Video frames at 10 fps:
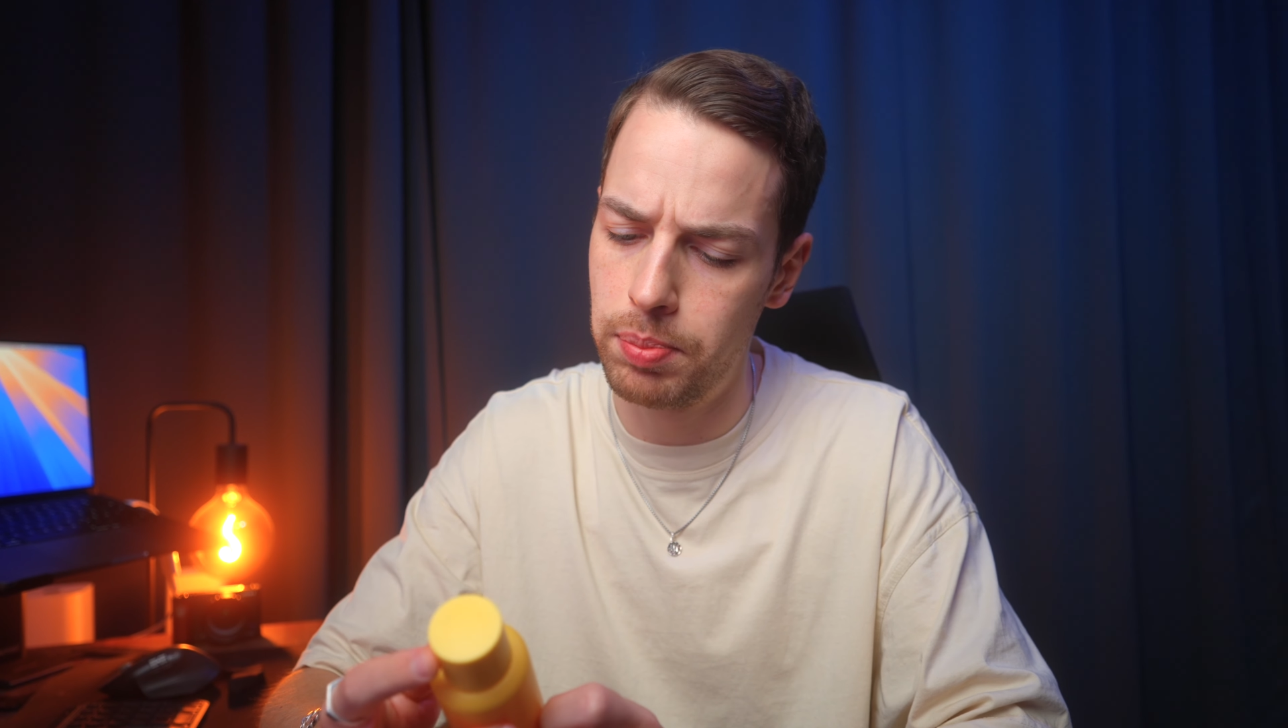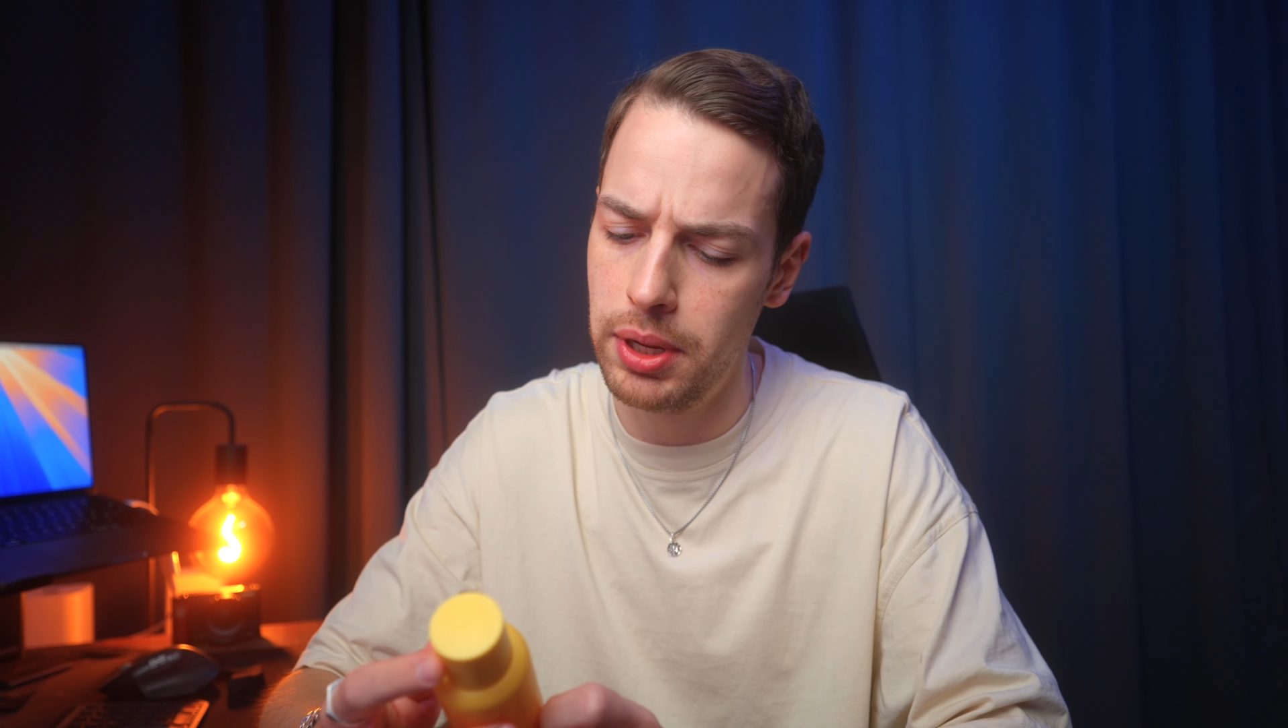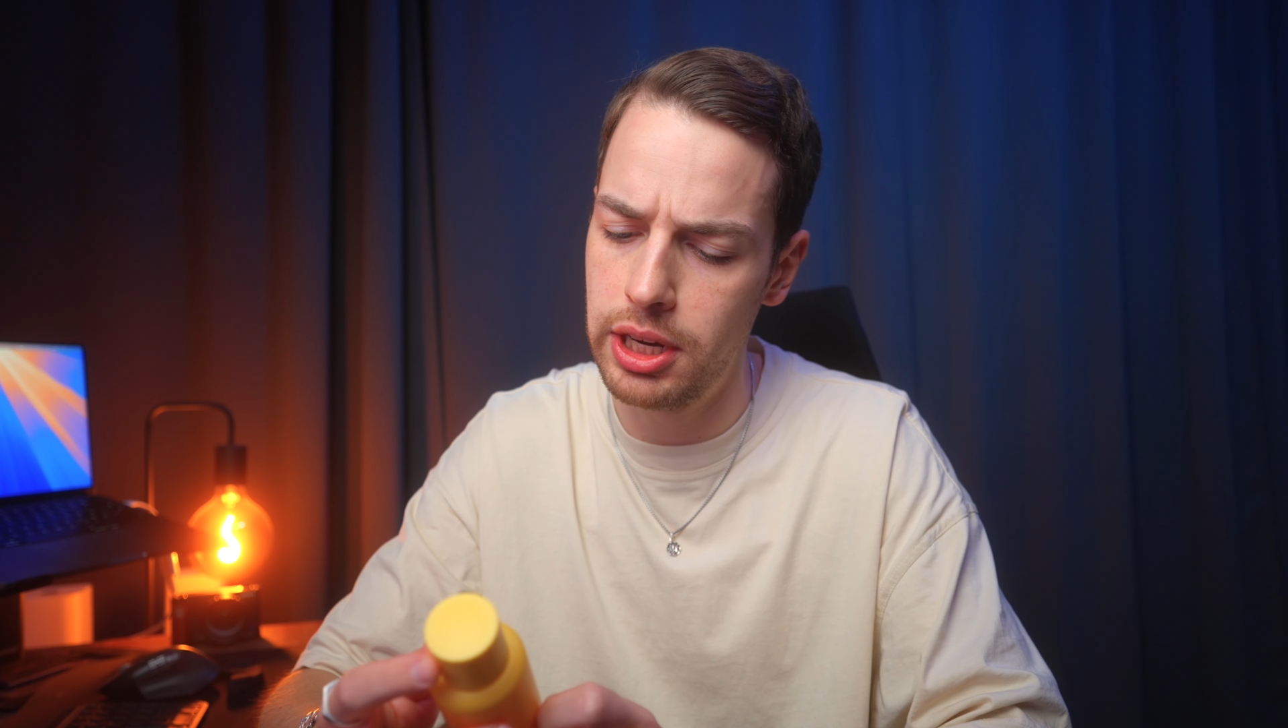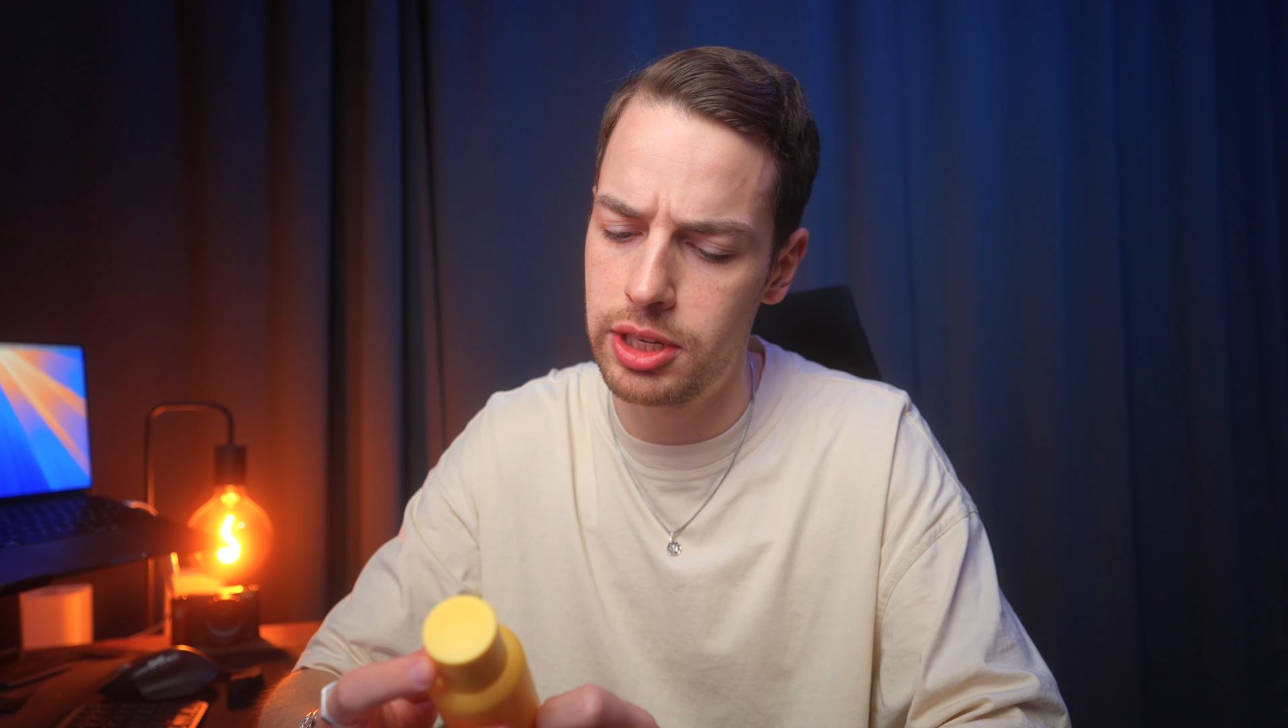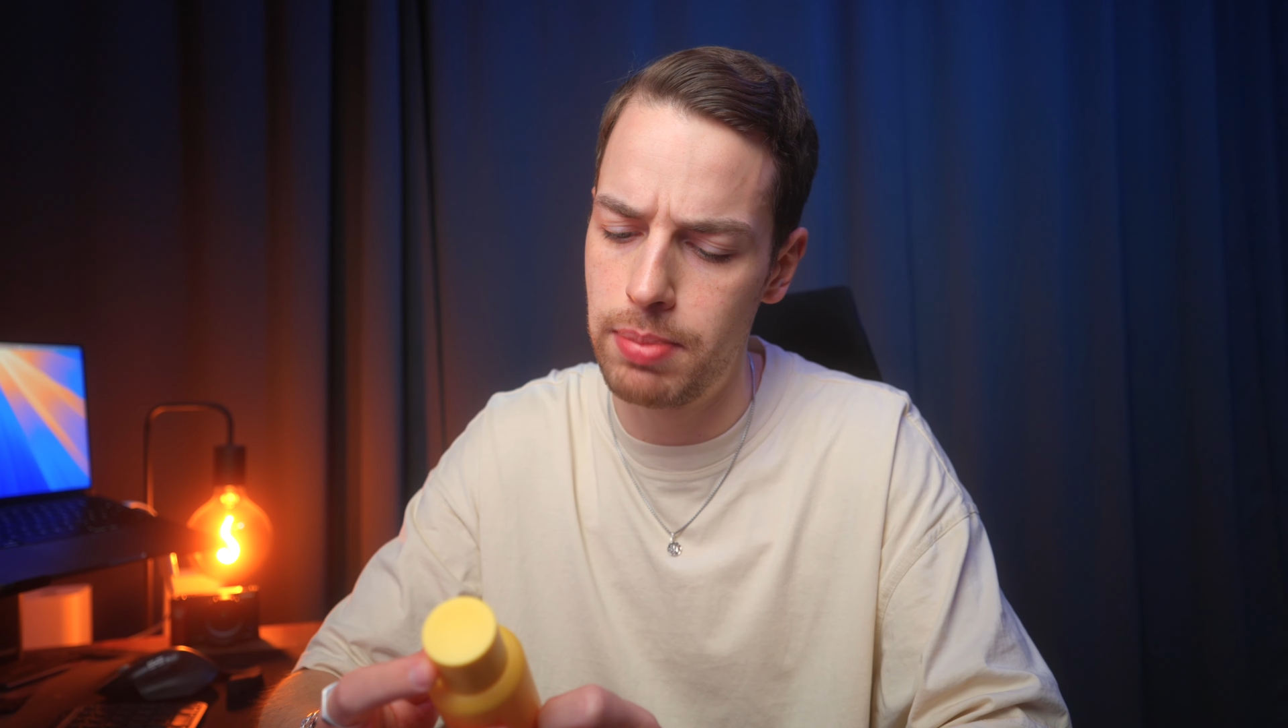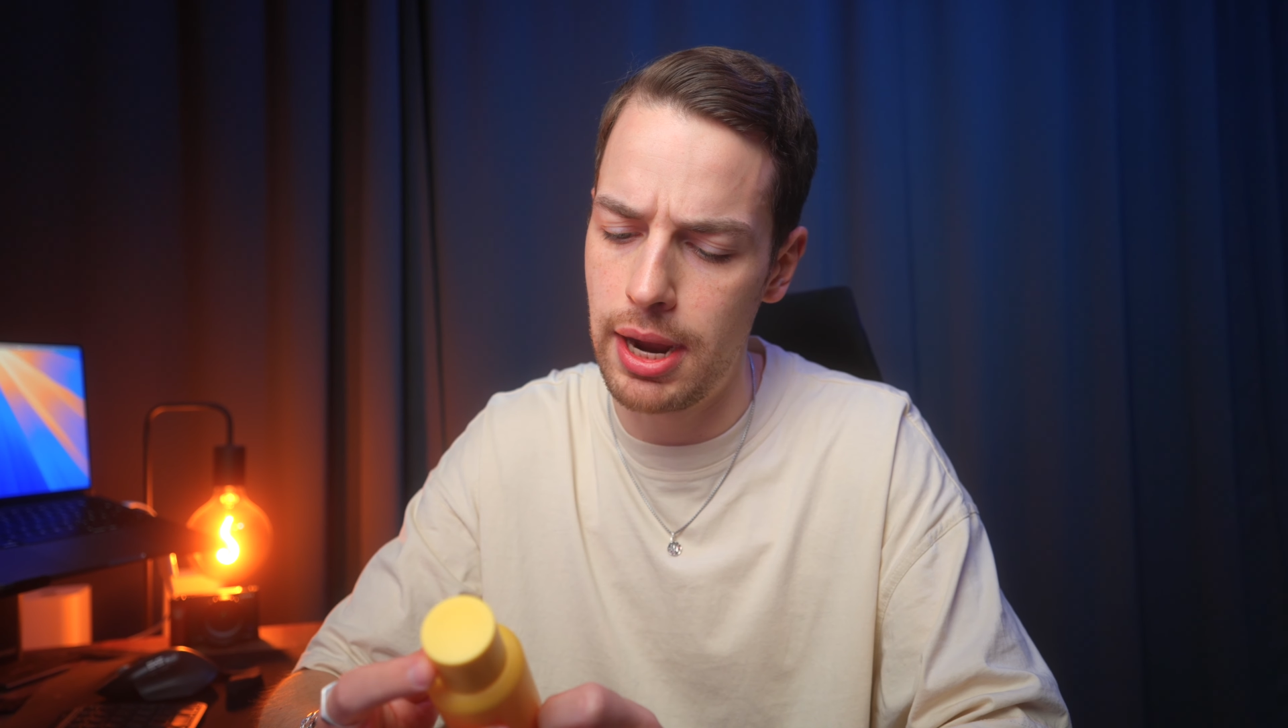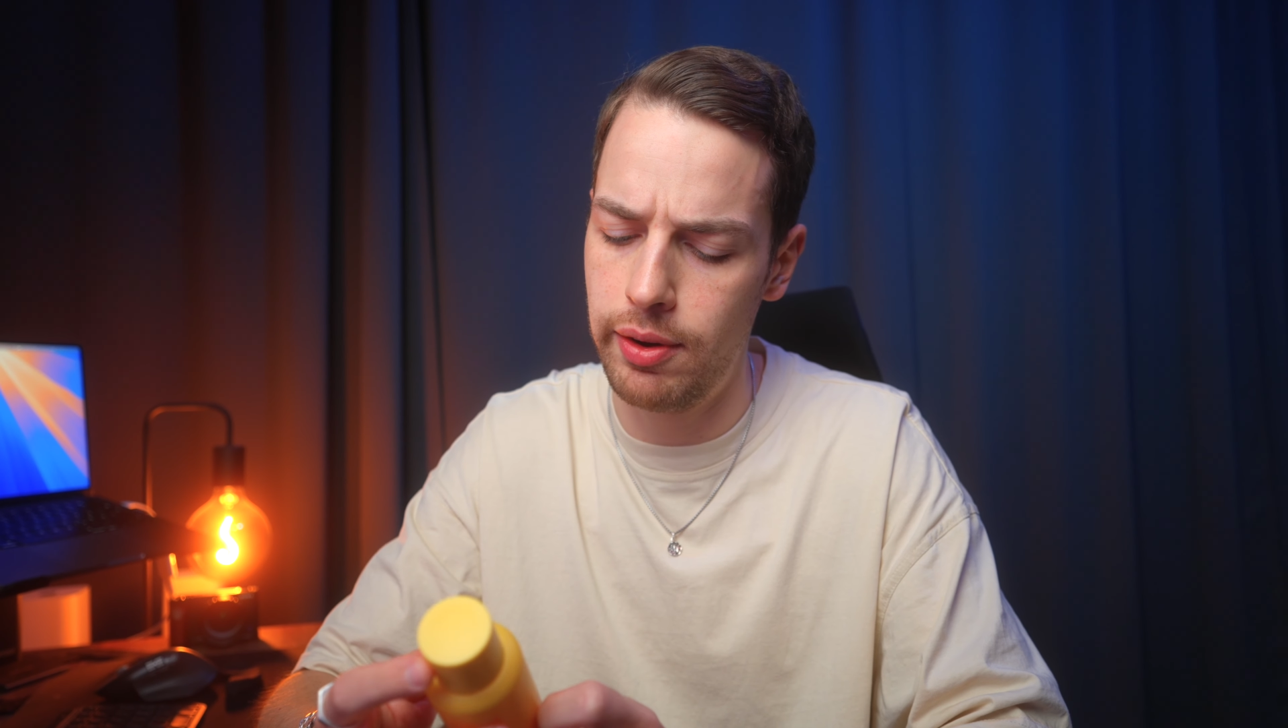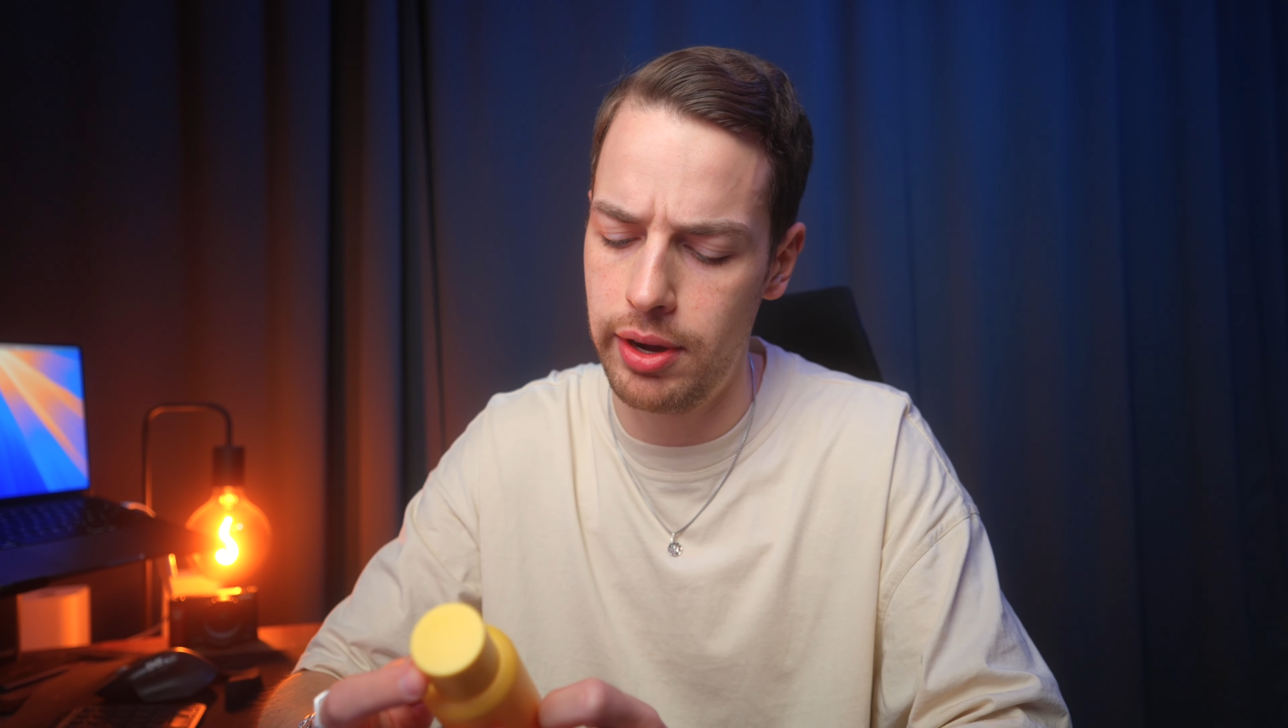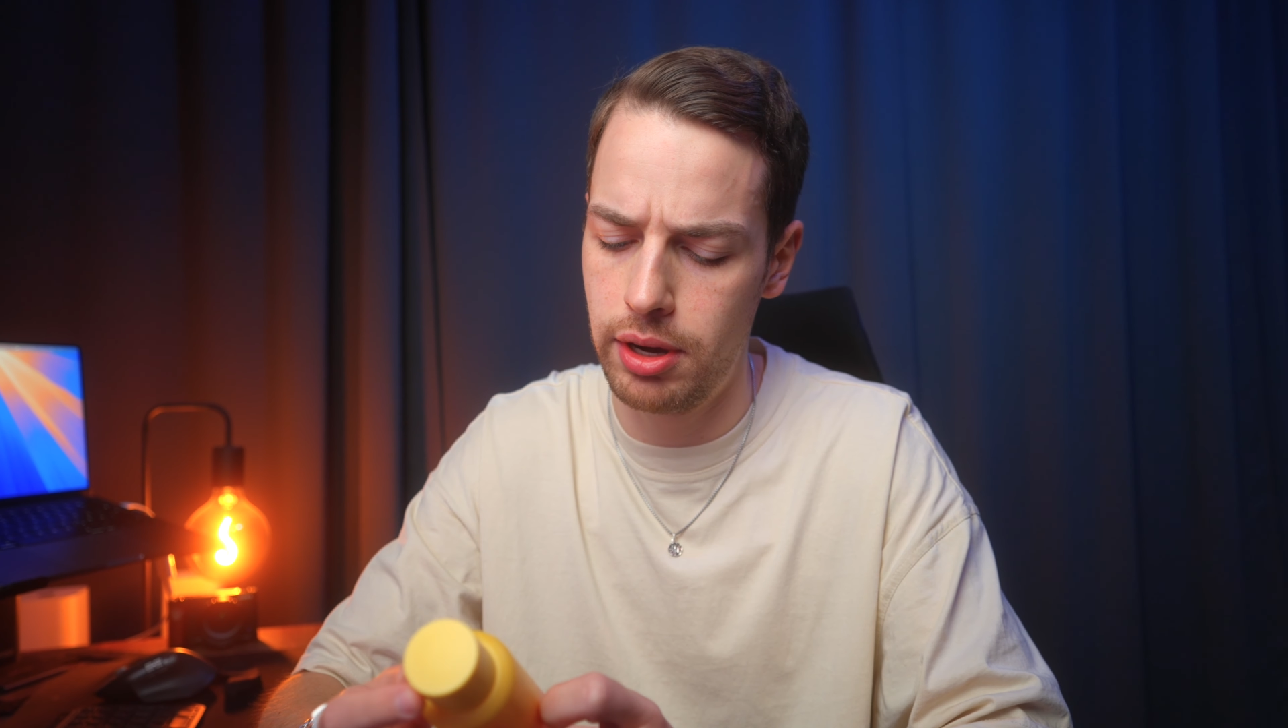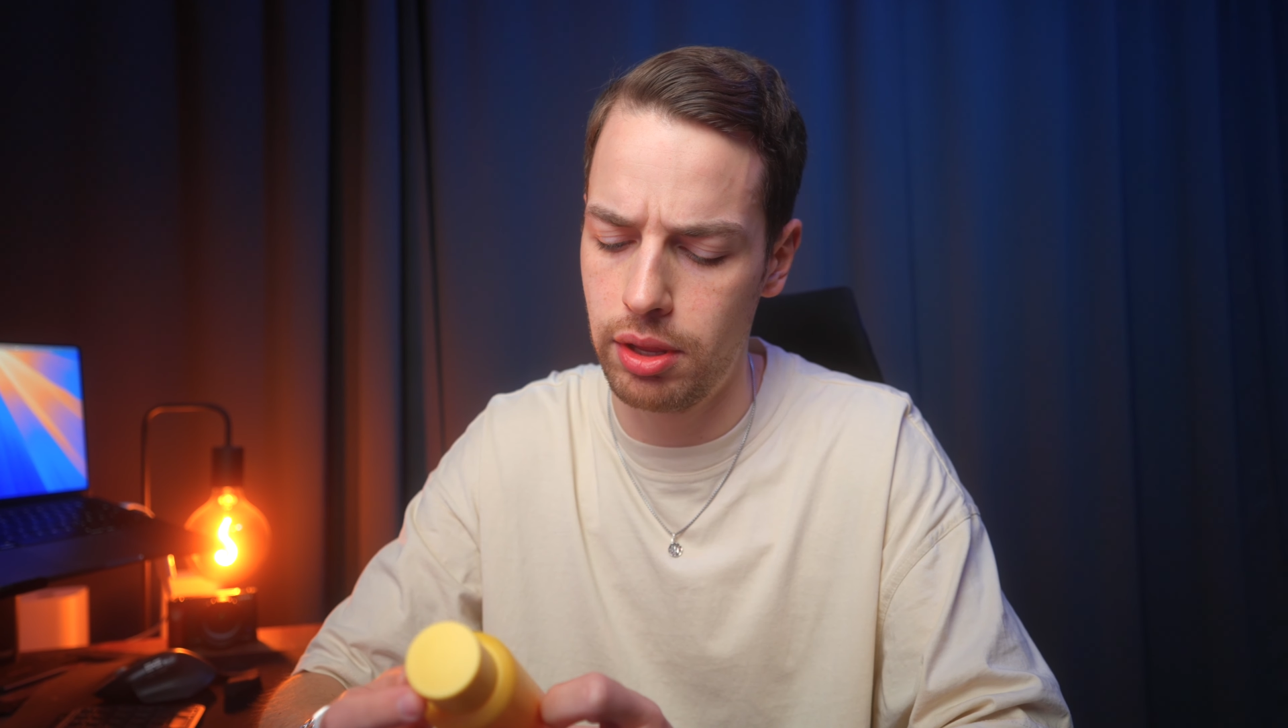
Peach Barrier